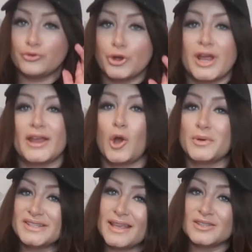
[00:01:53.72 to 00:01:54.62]
run I
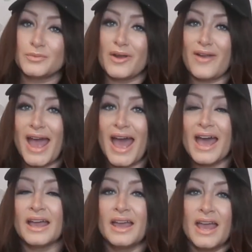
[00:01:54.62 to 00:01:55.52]
always tend to wear a
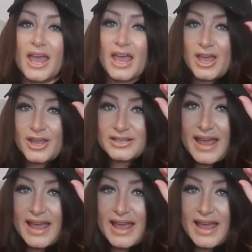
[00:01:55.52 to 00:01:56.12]
hat and